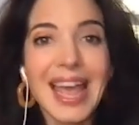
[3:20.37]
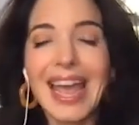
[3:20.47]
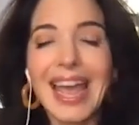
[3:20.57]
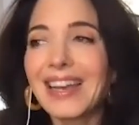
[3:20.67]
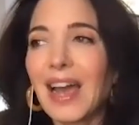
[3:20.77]

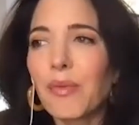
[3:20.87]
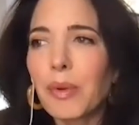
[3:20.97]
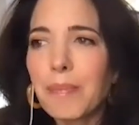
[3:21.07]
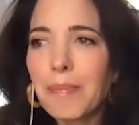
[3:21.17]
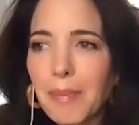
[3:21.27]
And I
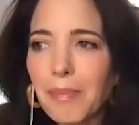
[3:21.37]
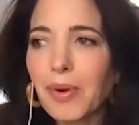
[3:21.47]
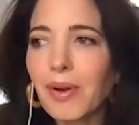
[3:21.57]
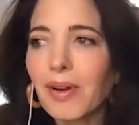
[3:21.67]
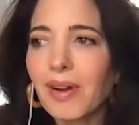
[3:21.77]

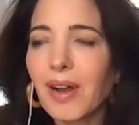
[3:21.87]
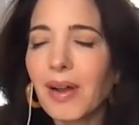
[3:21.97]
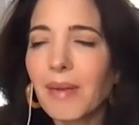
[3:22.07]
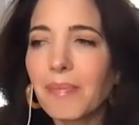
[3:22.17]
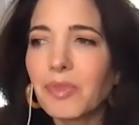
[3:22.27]
remember
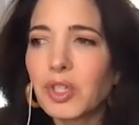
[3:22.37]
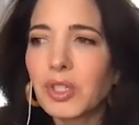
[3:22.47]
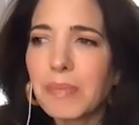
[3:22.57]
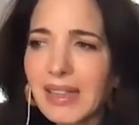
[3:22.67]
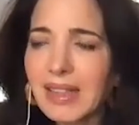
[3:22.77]
just
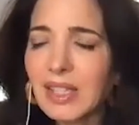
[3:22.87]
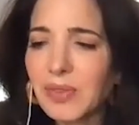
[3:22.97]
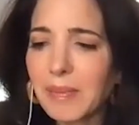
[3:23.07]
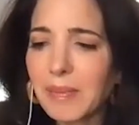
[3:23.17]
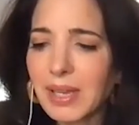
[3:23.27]
meeting this
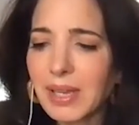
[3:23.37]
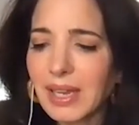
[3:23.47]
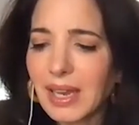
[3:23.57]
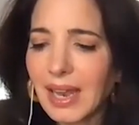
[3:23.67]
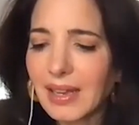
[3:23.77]
family,
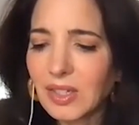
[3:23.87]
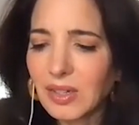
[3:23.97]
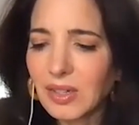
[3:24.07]
and